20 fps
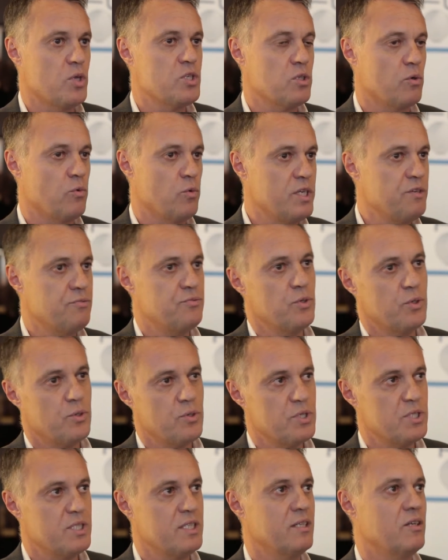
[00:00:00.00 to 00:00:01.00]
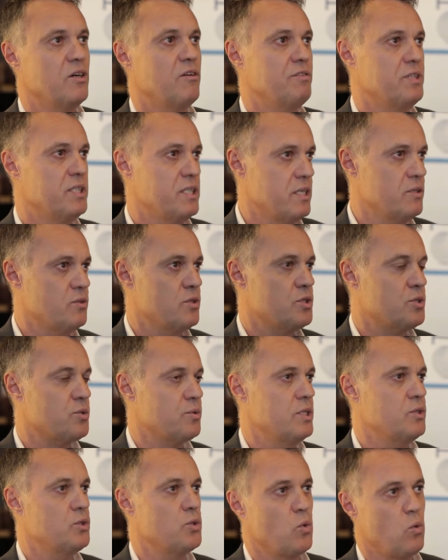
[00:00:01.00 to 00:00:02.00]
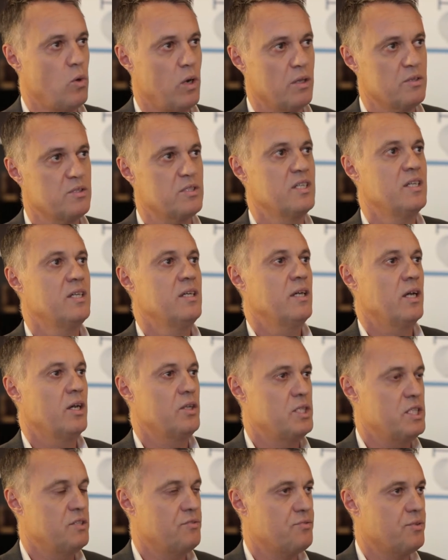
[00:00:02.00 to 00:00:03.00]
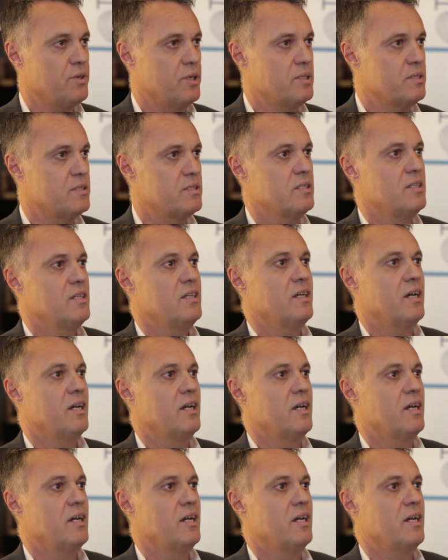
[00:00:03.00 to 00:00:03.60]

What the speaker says: us refocusing of the industry towards a different